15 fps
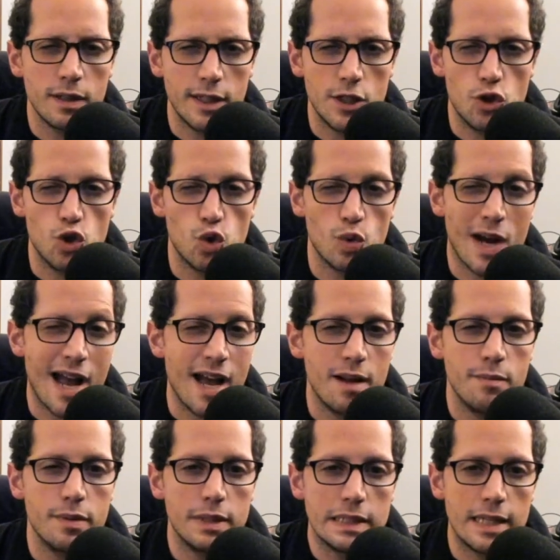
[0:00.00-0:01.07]

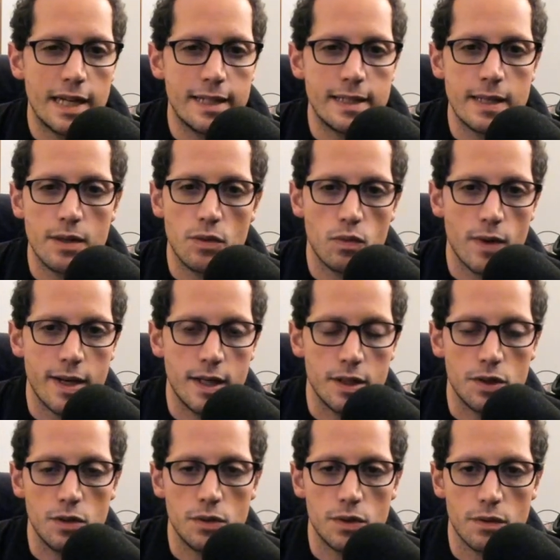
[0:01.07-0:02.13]
drab I'd say the writing
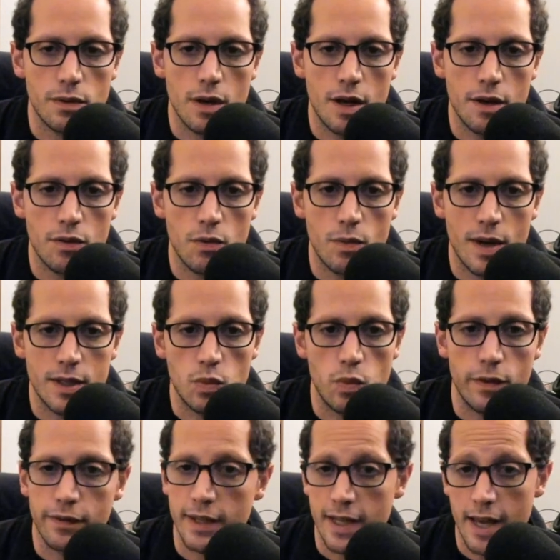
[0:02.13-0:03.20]
suits her otherwise
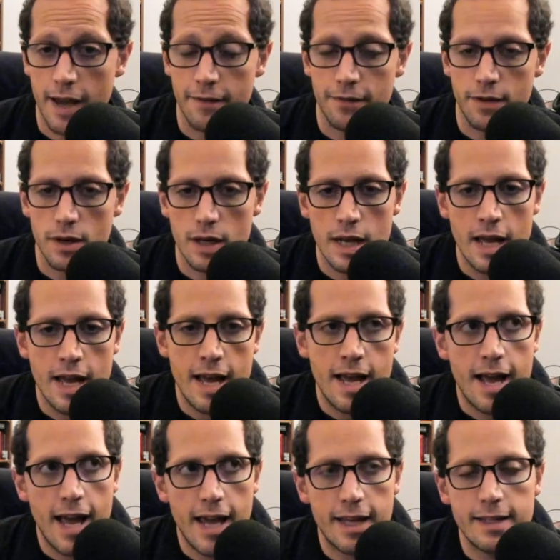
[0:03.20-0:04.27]
willing effort.
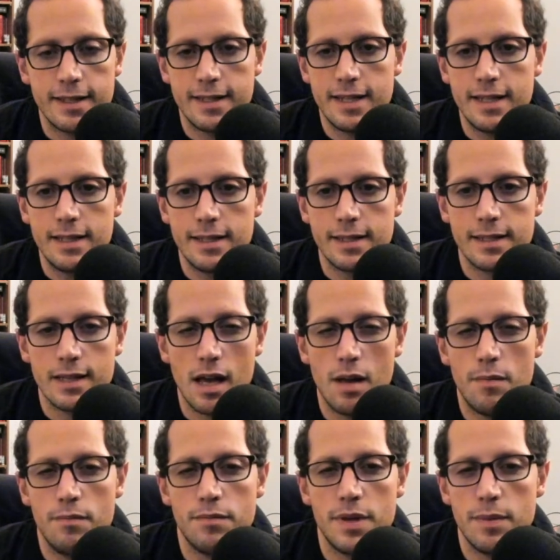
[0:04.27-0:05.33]
I can see
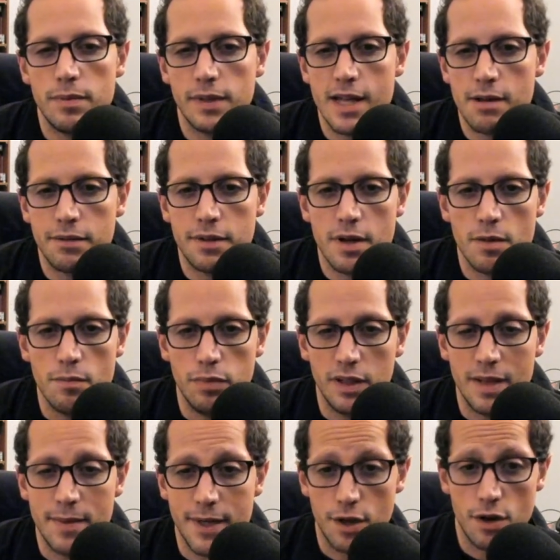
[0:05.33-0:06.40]
some people out there
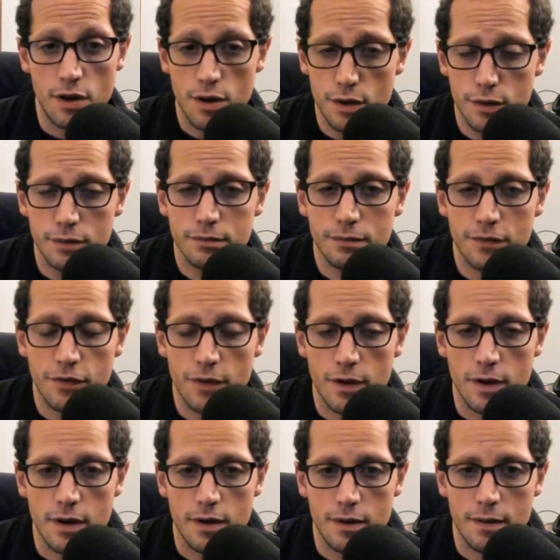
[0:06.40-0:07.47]
blaming her
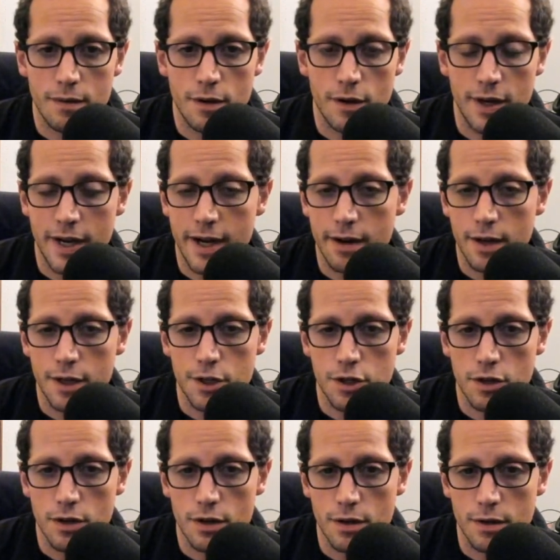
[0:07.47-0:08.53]
for her
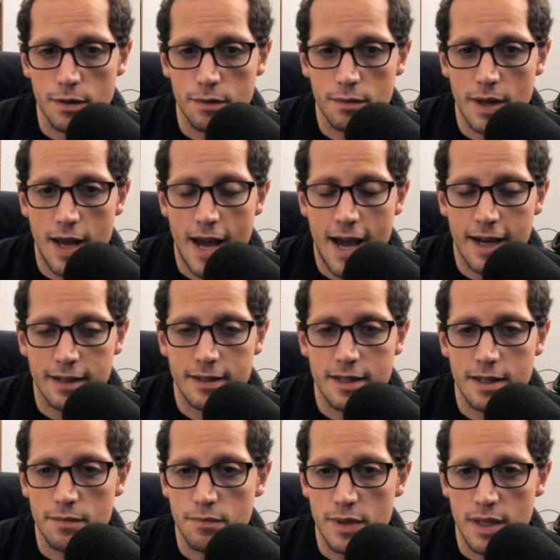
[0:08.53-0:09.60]
caricature
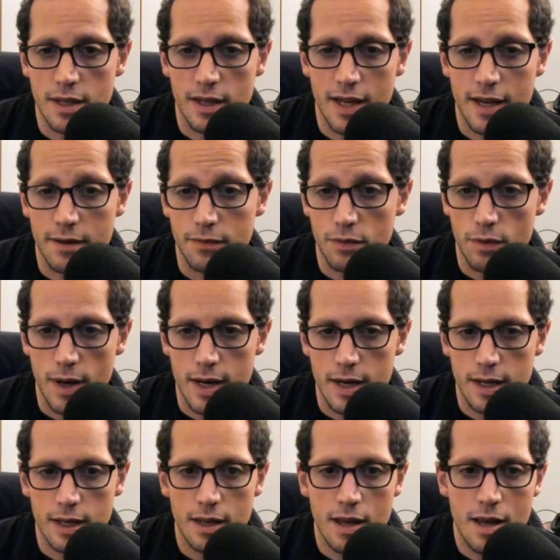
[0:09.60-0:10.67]
acting being kind of
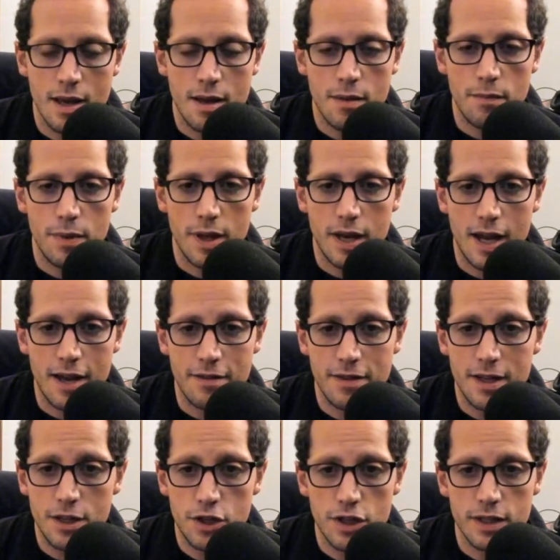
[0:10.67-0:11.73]
grating, but I
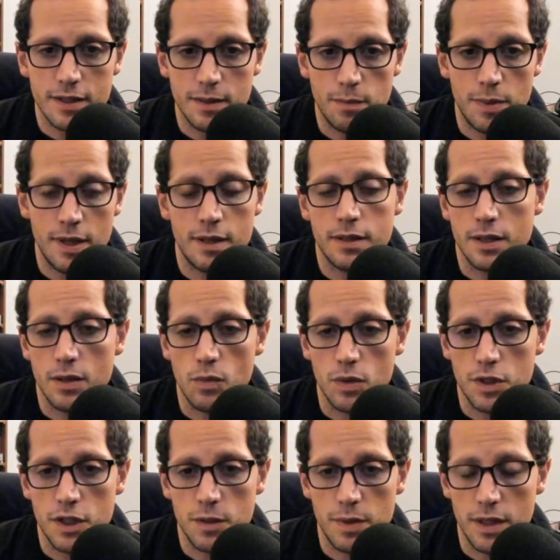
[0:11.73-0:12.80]
think she's depicting what
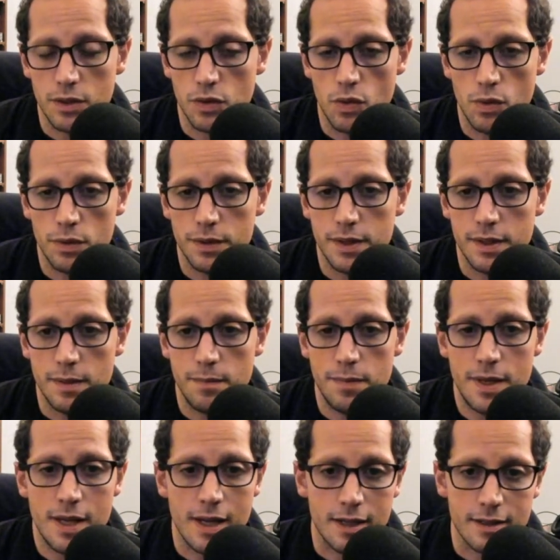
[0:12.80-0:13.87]
she's being told to
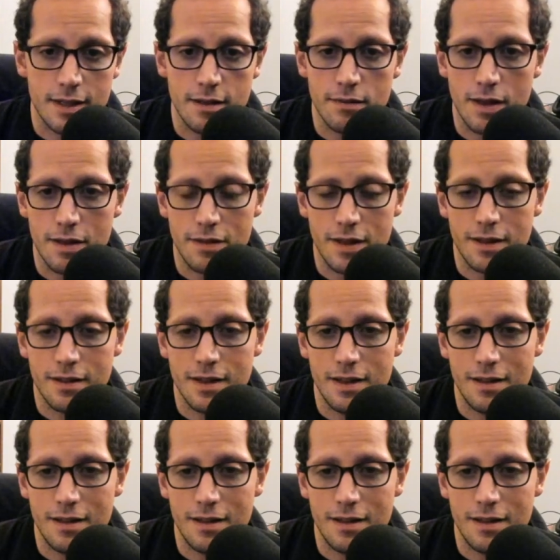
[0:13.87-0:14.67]
depict. I think